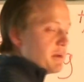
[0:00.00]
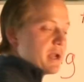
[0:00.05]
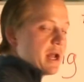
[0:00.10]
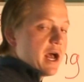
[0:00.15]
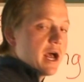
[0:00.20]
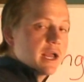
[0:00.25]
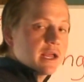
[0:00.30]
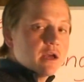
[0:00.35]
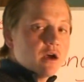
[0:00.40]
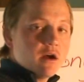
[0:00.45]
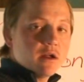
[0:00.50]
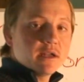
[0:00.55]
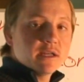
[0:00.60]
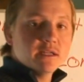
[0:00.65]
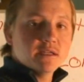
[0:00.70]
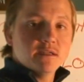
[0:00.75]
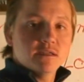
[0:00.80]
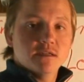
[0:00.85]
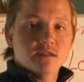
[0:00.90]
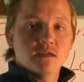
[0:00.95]
eye on
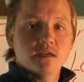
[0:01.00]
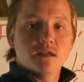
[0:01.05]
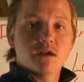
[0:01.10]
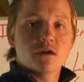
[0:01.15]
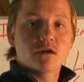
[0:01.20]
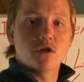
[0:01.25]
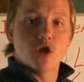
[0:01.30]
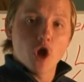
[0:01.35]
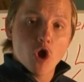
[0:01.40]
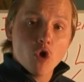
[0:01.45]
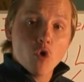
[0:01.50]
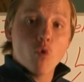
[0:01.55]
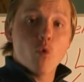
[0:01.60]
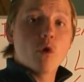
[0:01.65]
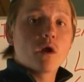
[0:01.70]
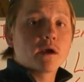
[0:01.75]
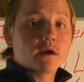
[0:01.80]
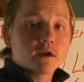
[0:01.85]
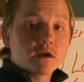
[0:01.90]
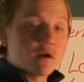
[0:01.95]
it and know
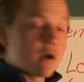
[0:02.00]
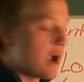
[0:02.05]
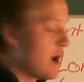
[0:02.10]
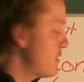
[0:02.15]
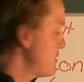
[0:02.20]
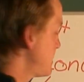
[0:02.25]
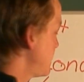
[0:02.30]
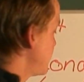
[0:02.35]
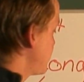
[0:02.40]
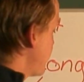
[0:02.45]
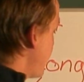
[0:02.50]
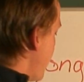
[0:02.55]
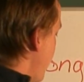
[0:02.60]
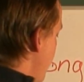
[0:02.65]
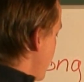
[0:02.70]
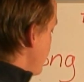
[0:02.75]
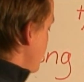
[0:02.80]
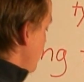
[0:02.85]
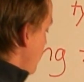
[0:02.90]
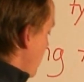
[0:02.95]
where your house is
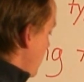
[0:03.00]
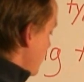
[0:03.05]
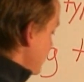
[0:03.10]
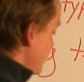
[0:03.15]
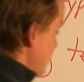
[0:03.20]
at, odds